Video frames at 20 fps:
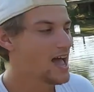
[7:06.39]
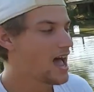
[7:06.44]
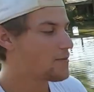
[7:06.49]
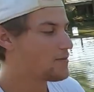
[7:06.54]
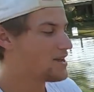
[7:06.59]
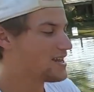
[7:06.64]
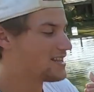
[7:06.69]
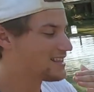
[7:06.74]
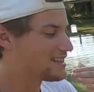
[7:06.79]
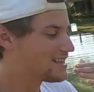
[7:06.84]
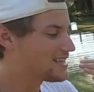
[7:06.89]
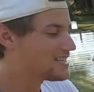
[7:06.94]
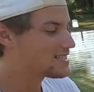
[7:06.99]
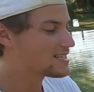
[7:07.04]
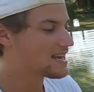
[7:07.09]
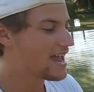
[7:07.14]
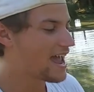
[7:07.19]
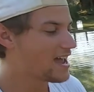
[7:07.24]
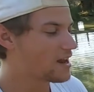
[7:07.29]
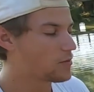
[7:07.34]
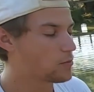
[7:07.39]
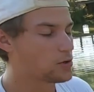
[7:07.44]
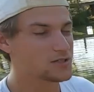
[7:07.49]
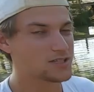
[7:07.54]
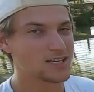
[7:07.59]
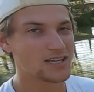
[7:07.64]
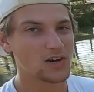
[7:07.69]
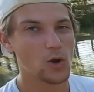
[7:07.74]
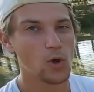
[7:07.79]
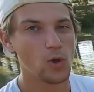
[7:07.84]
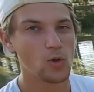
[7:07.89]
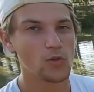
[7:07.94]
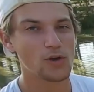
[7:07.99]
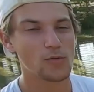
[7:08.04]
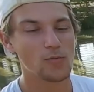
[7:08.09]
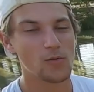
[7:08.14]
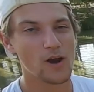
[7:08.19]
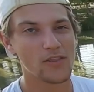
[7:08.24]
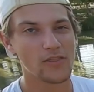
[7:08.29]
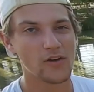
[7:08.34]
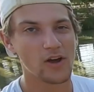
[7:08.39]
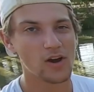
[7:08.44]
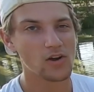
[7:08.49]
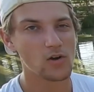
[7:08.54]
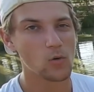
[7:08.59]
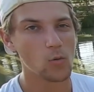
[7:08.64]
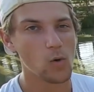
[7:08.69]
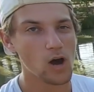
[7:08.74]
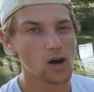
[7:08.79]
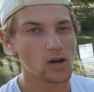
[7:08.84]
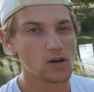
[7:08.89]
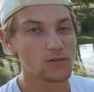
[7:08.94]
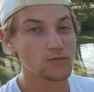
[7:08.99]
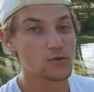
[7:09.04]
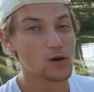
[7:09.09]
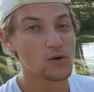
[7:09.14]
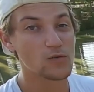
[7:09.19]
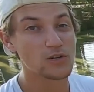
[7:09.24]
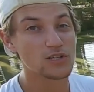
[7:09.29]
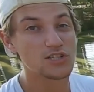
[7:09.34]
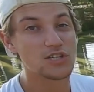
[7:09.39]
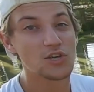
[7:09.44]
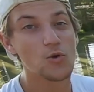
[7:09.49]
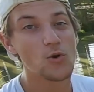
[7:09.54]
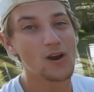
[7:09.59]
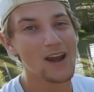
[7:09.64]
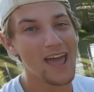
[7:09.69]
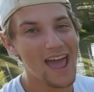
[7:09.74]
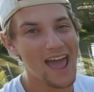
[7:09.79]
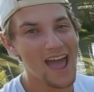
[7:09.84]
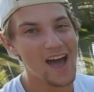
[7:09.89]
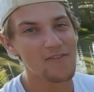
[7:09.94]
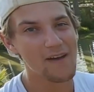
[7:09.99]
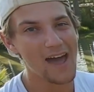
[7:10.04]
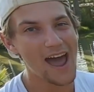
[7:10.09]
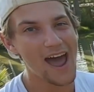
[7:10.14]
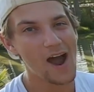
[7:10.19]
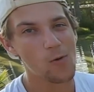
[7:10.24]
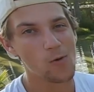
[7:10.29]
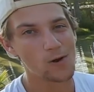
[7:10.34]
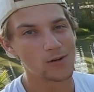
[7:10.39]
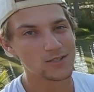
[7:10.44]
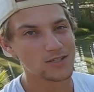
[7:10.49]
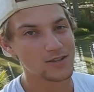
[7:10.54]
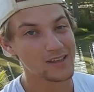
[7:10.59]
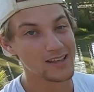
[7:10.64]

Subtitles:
I mean, these animals can hold their breath underwater for over 2.5 hours,